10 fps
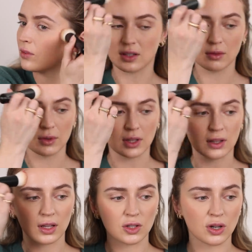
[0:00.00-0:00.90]
It didn't really
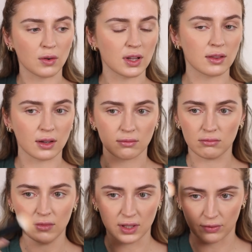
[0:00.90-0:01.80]
like show anything
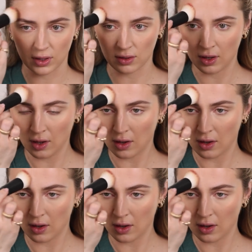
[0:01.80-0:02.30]
different